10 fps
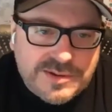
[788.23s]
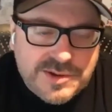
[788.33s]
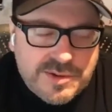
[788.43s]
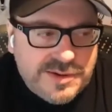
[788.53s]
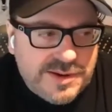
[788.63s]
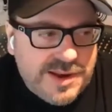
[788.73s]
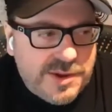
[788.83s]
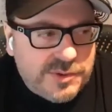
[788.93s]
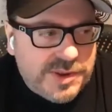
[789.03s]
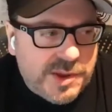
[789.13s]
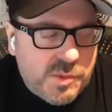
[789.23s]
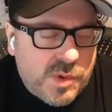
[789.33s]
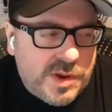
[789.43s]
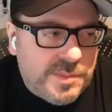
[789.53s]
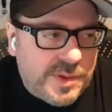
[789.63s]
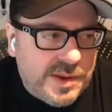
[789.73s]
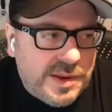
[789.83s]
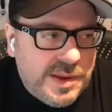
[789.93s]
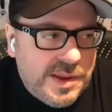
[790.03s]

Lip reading: It's hard to nail down one, but